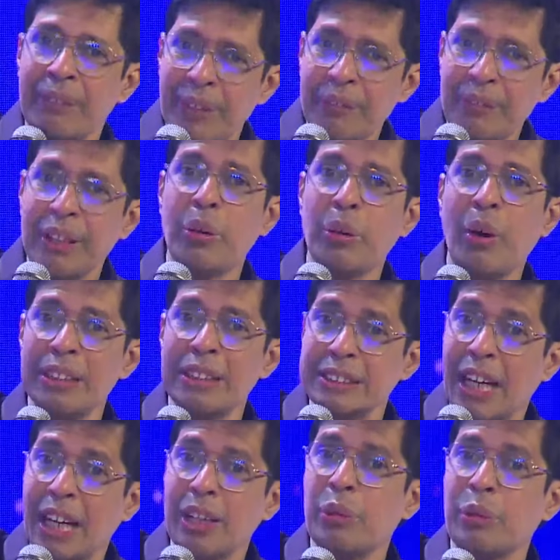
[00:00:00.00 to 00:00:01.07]
when we go and
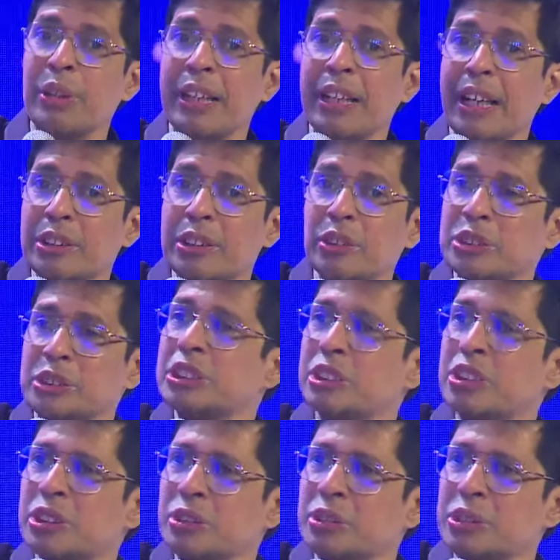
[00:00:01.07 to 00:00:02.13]
start looking at those
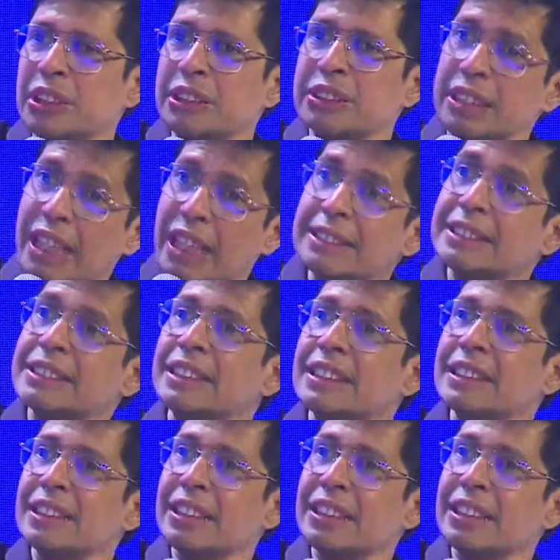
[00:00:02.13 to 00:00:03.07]
institutions, yes,